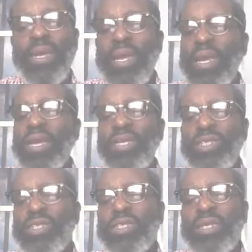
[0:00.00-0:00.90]
He
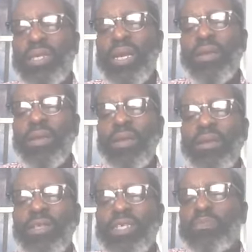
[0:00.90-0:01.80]
understood that
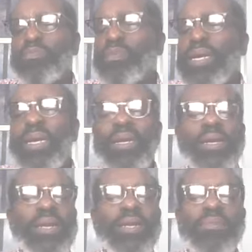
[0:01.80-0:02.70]
just being
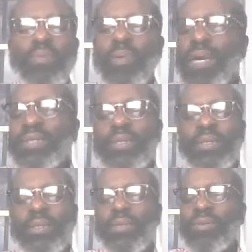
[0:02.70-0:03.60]
in the
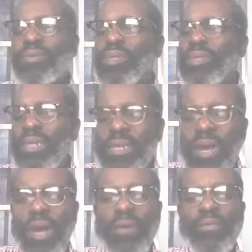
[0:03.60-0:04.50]
presence was
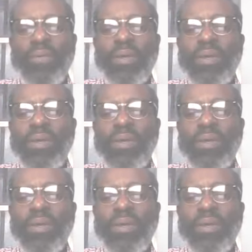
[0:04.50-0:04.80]
enough.